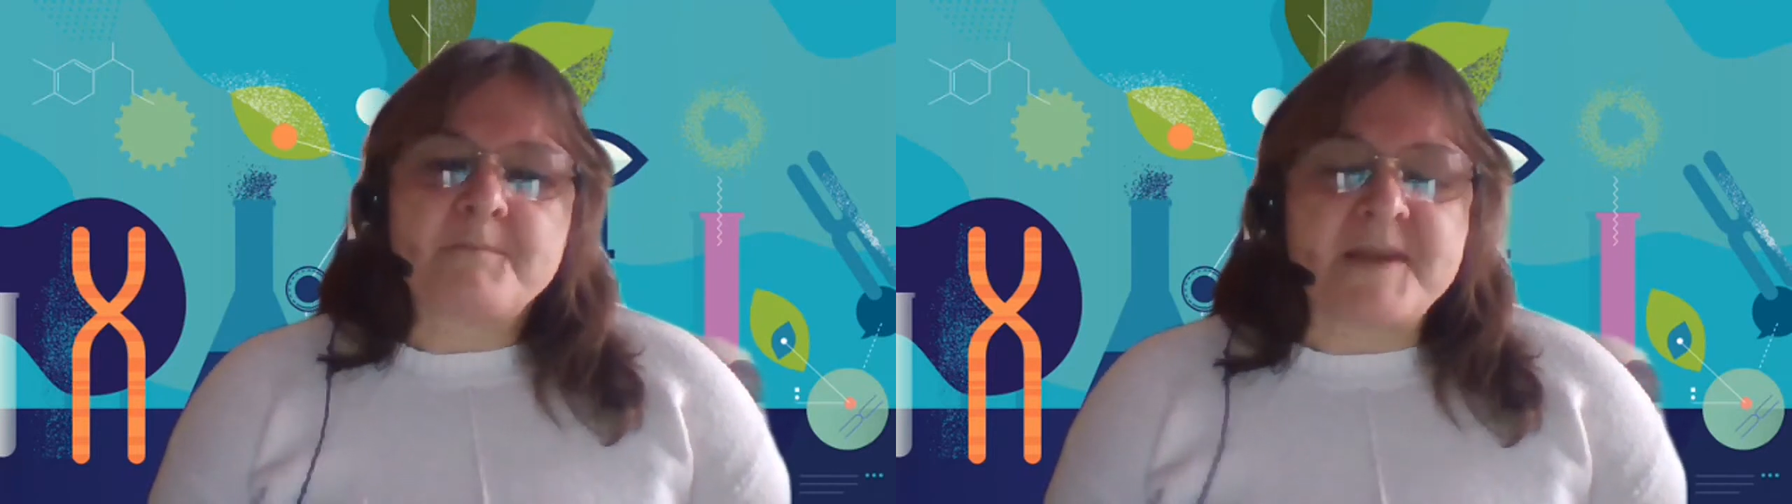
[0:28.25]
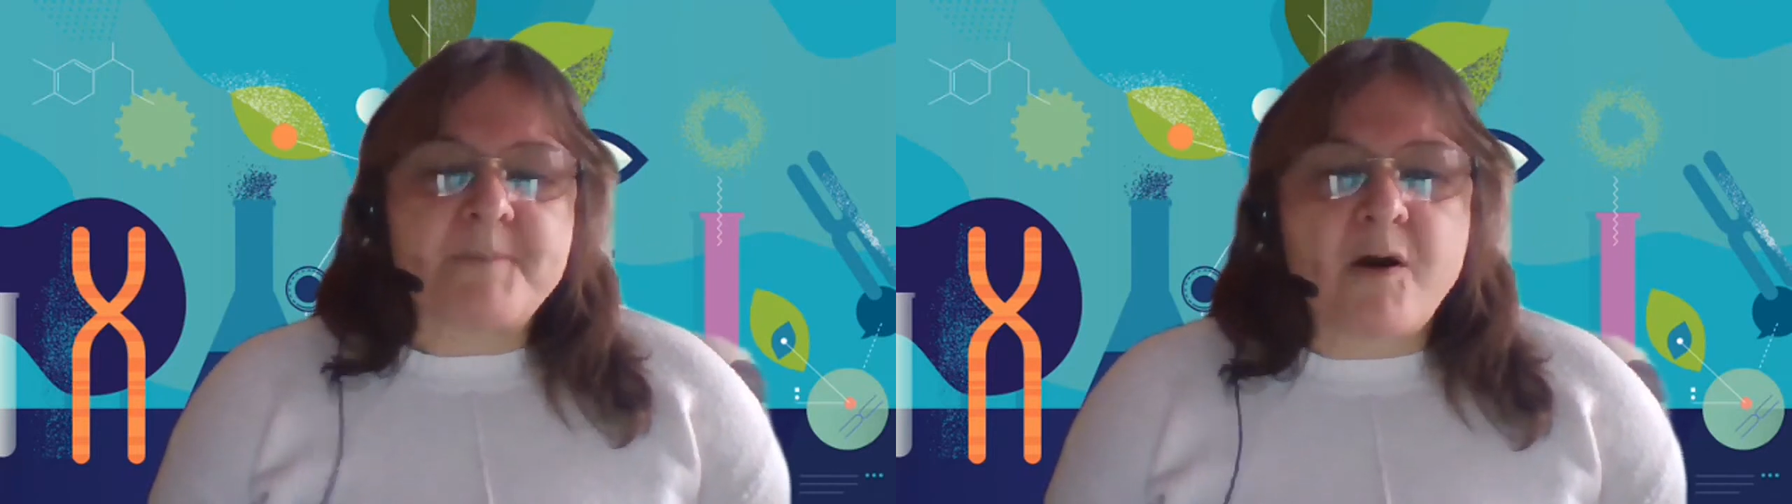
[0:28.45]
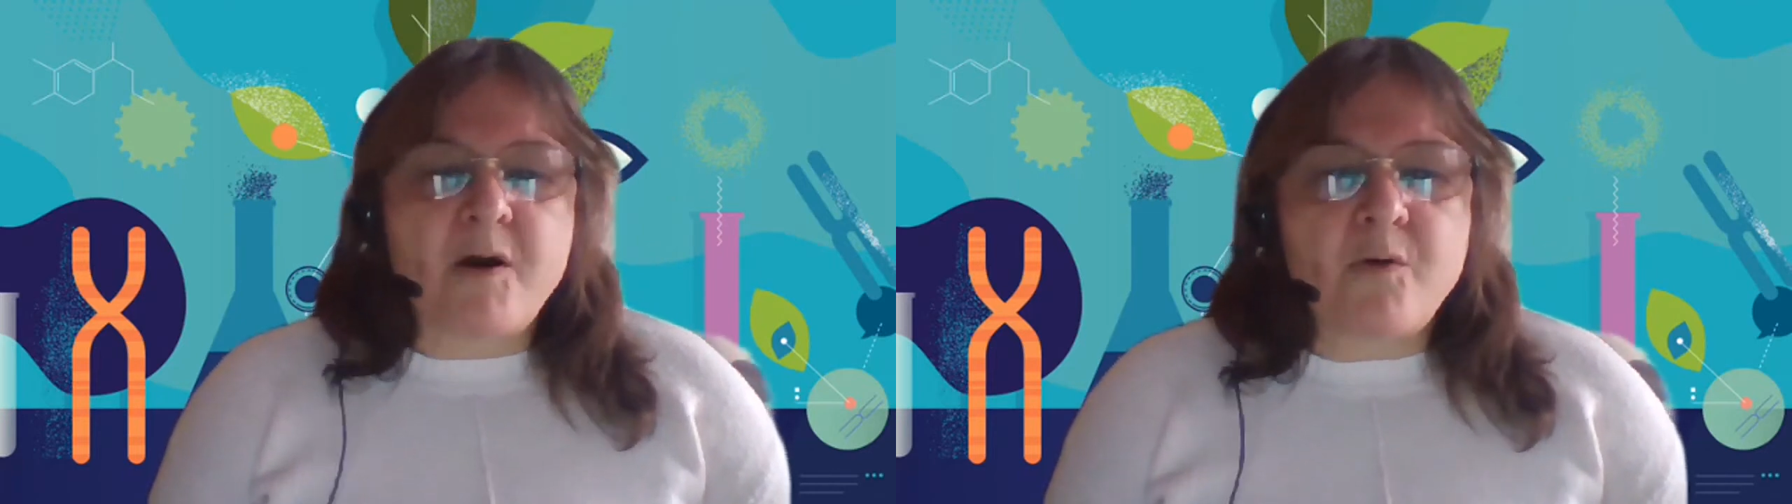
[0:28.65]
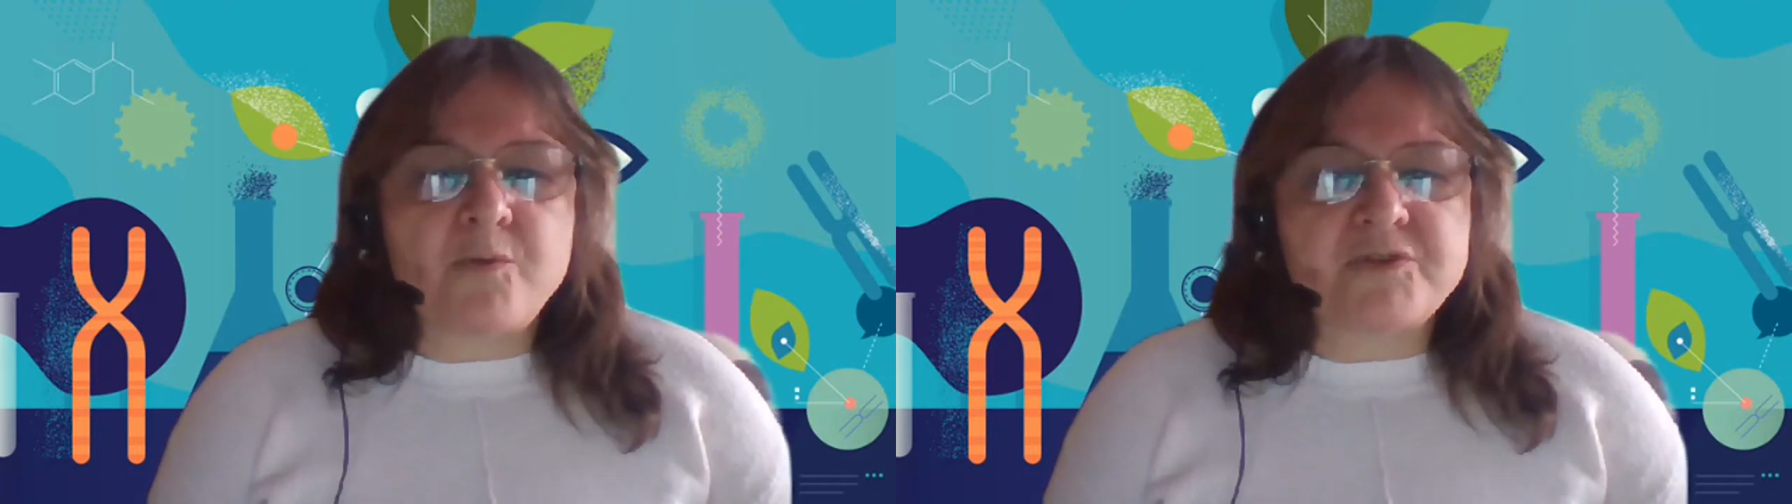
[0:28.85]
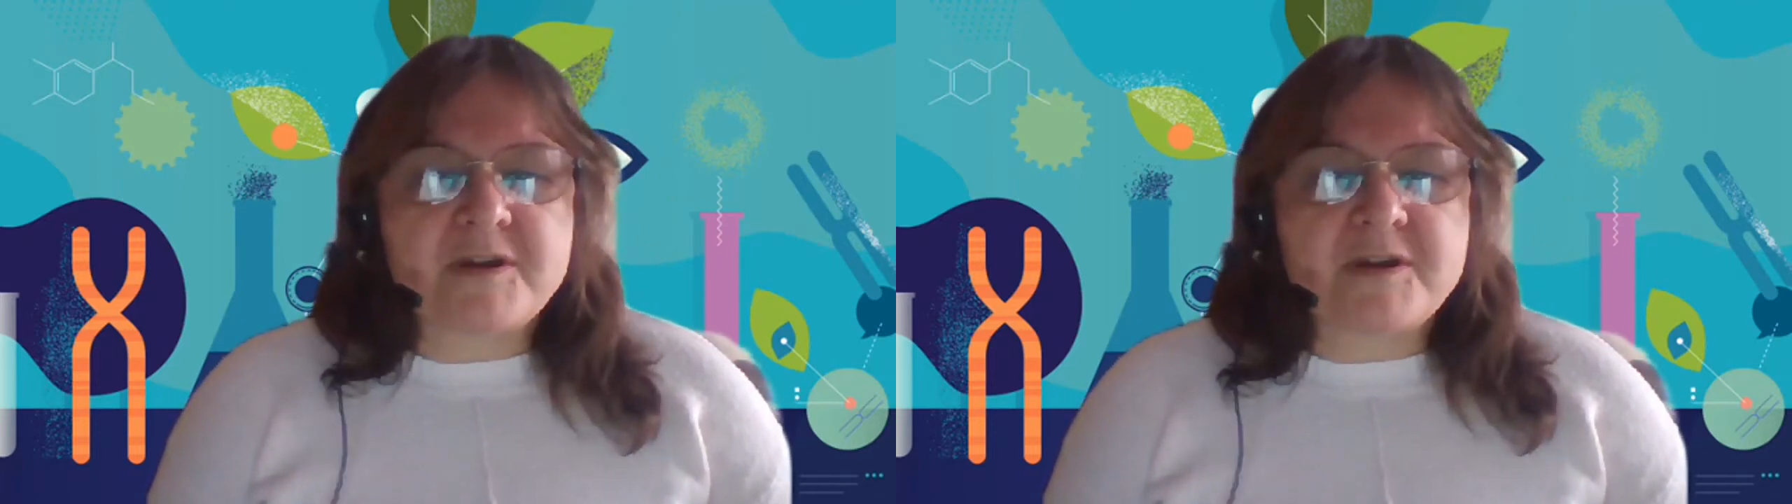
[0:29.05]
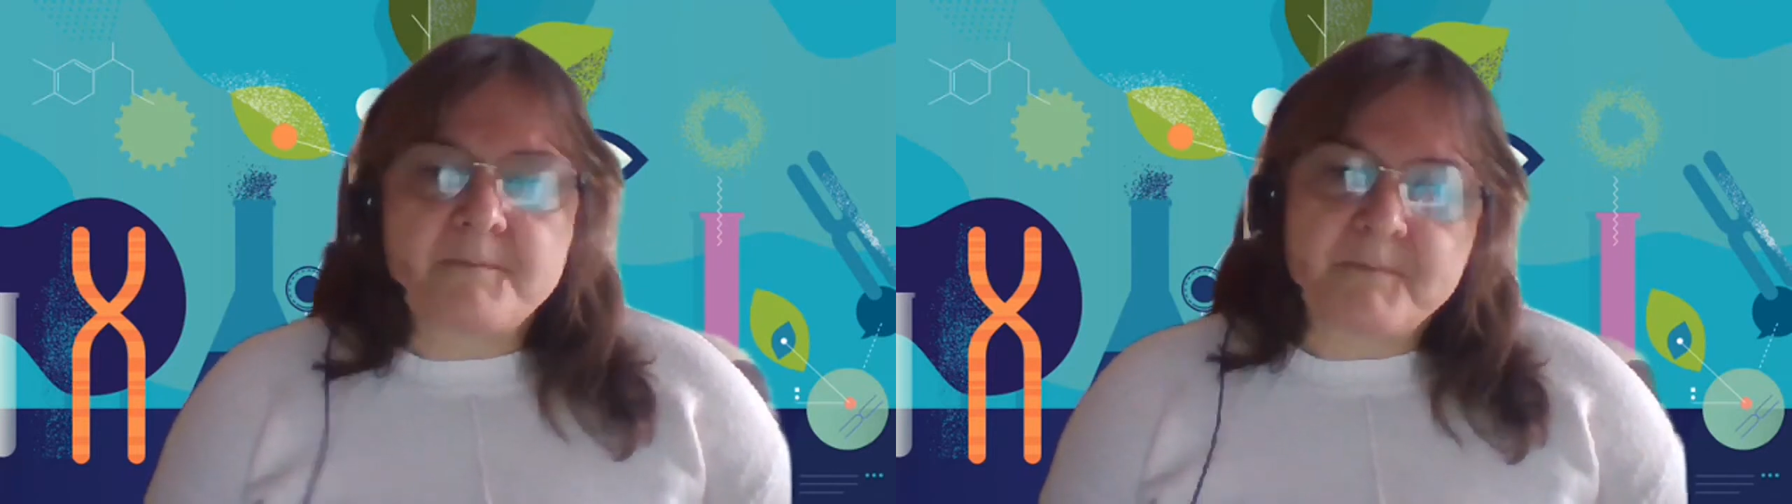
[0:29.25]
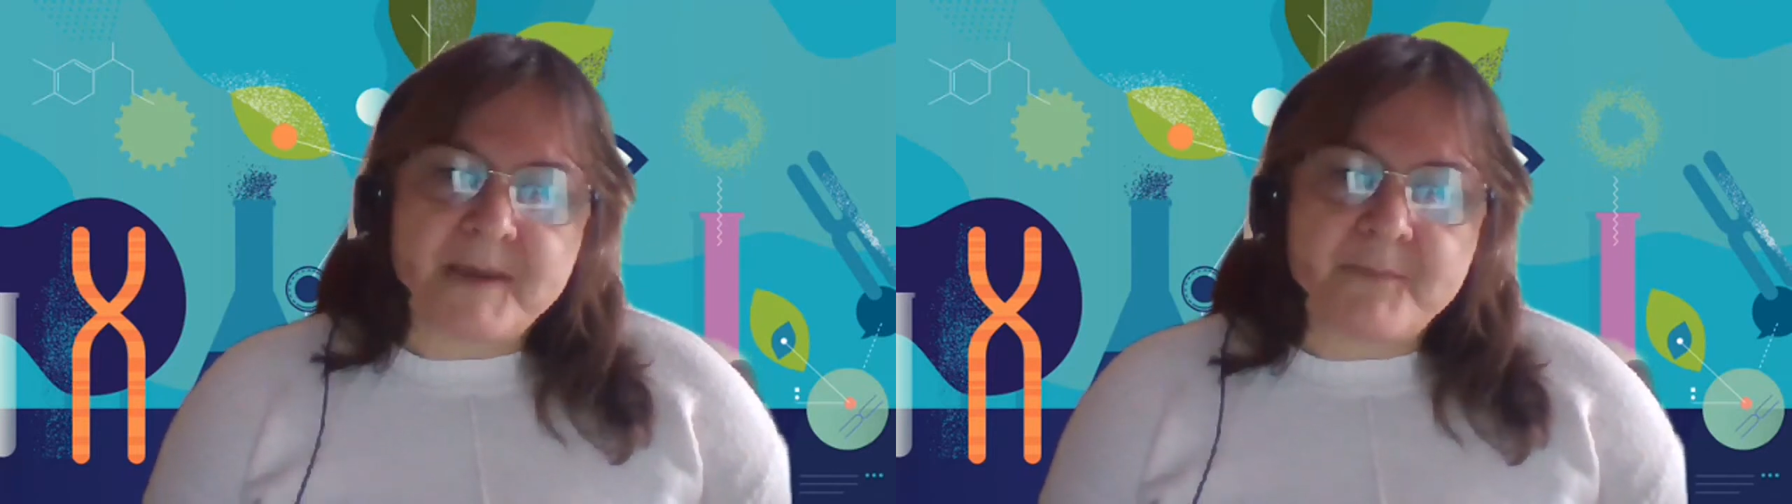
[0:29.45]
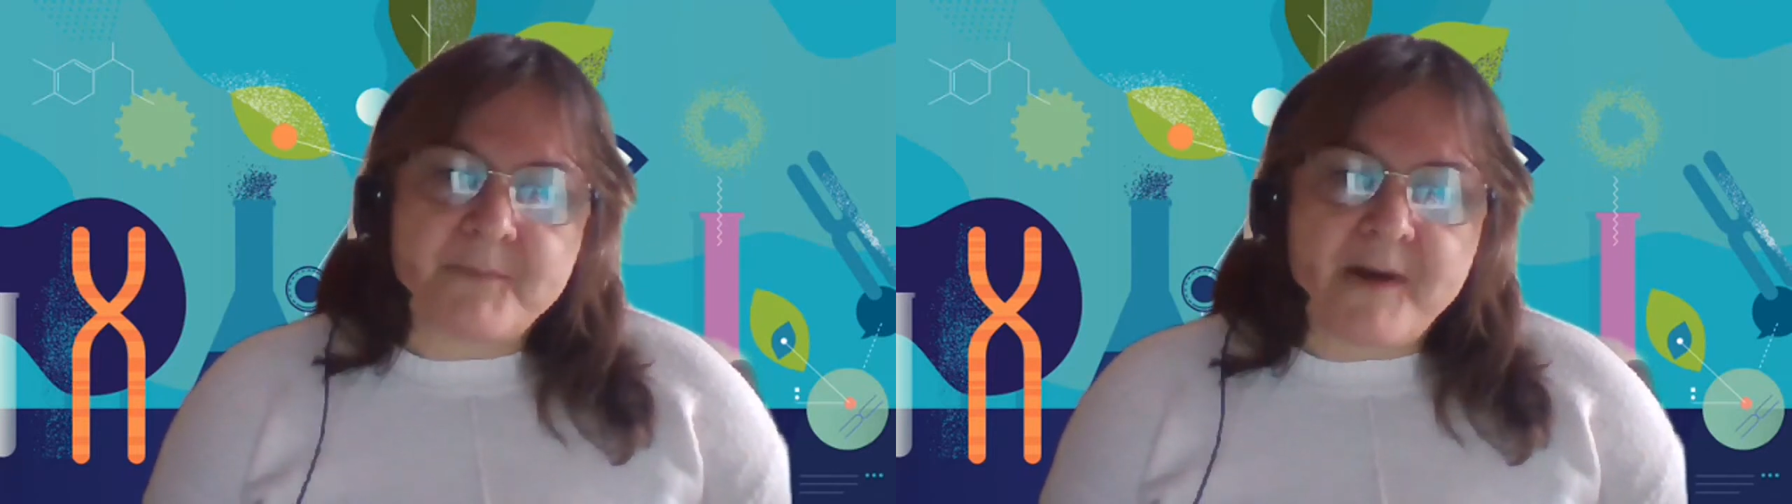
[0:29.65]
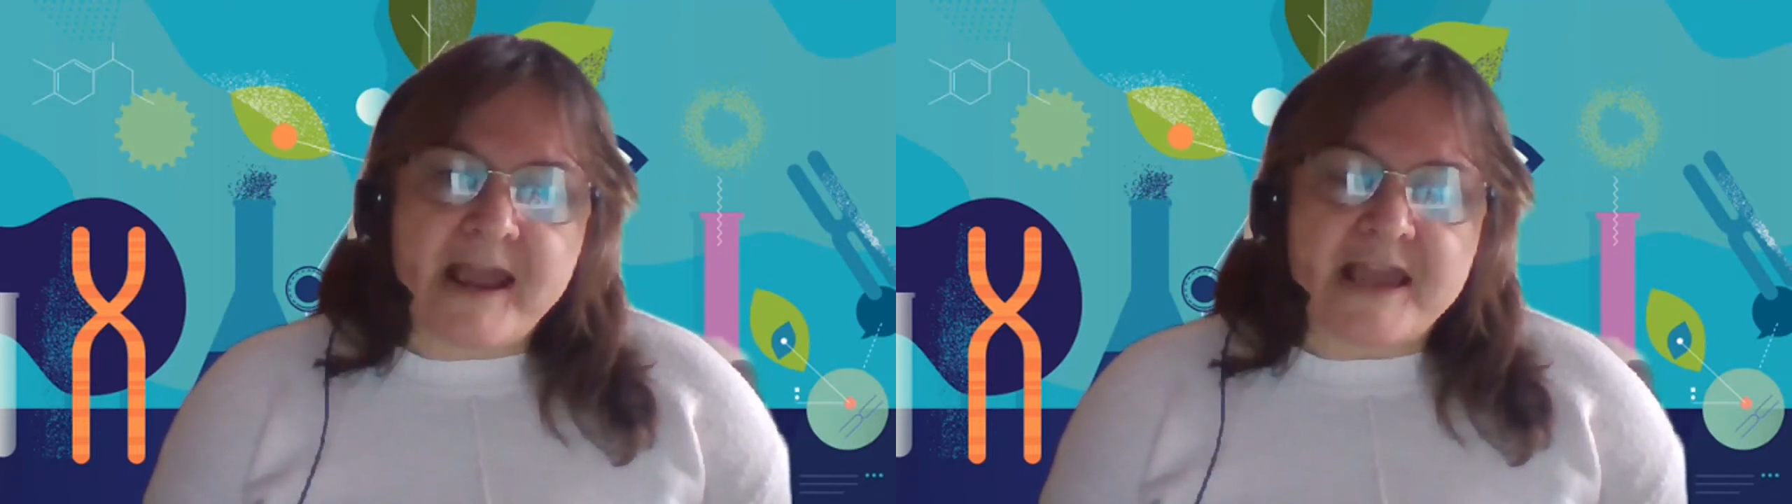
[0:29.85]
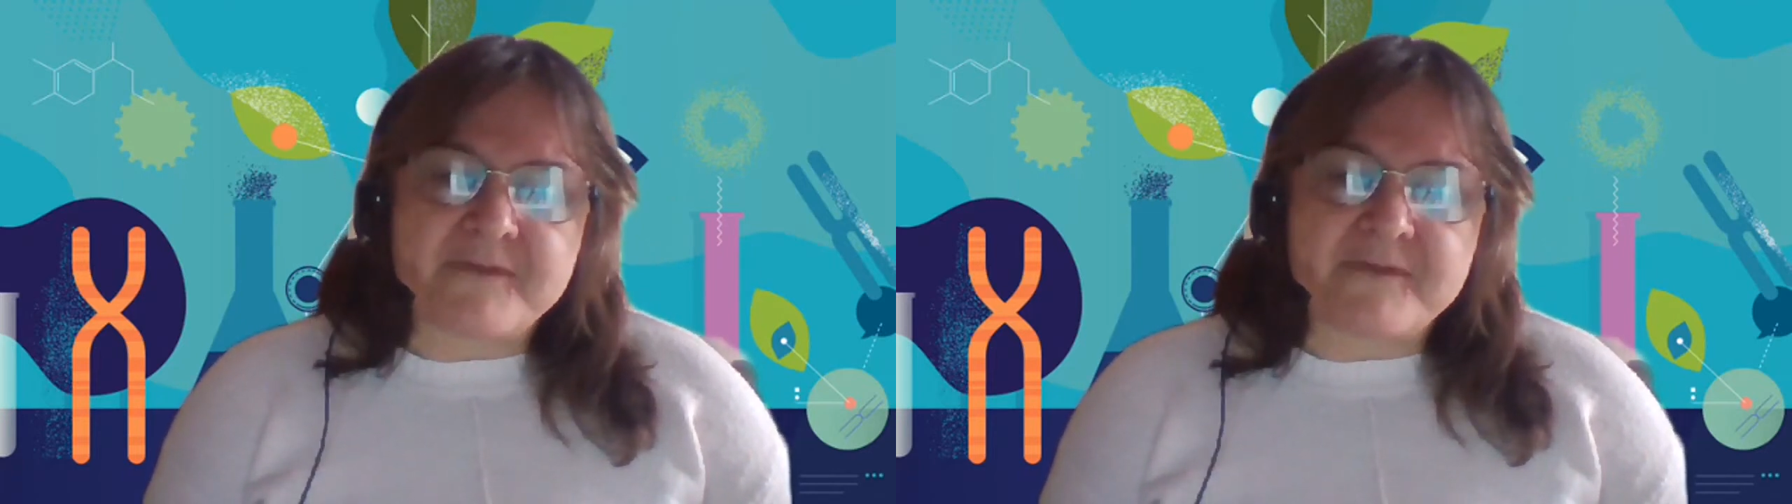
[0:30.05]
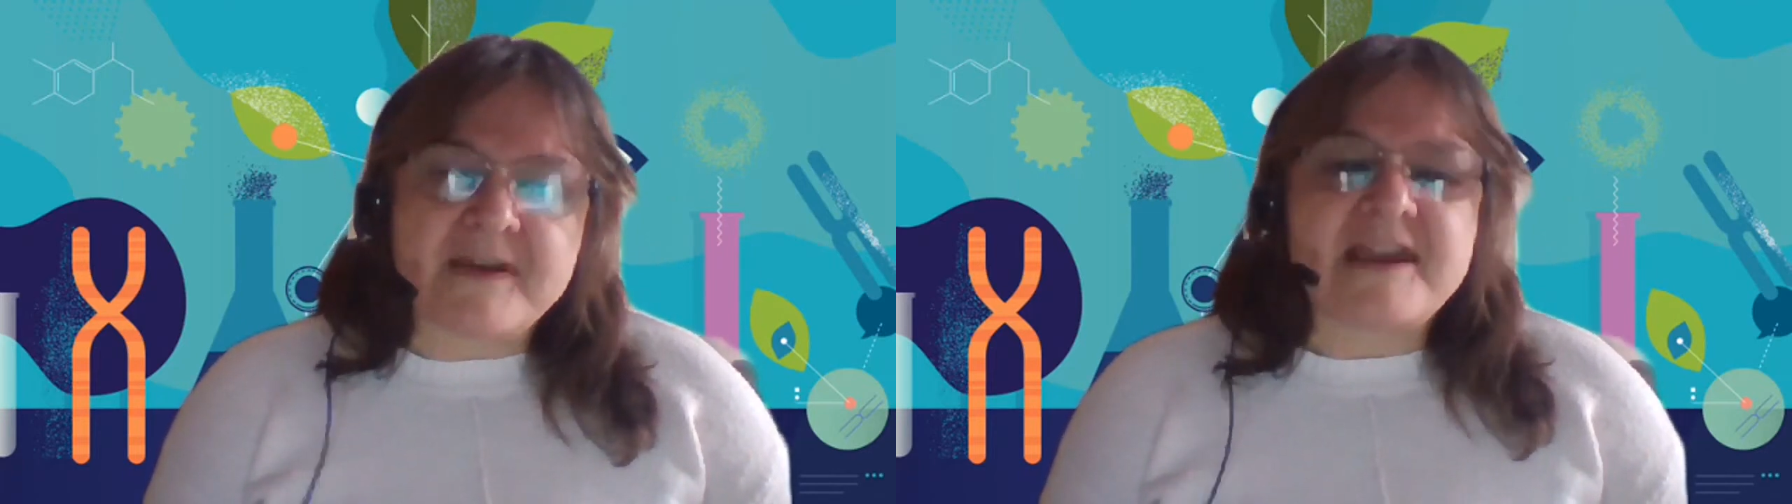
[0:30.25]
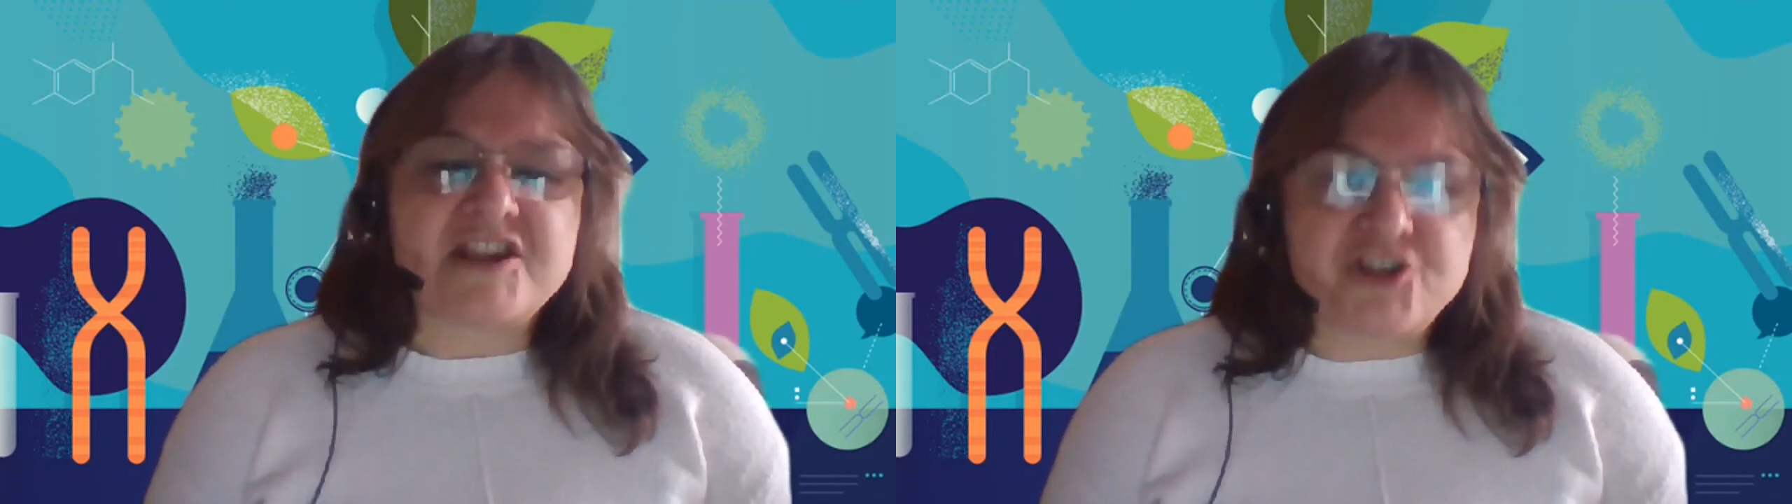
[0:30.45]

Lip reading: be bold, be brave,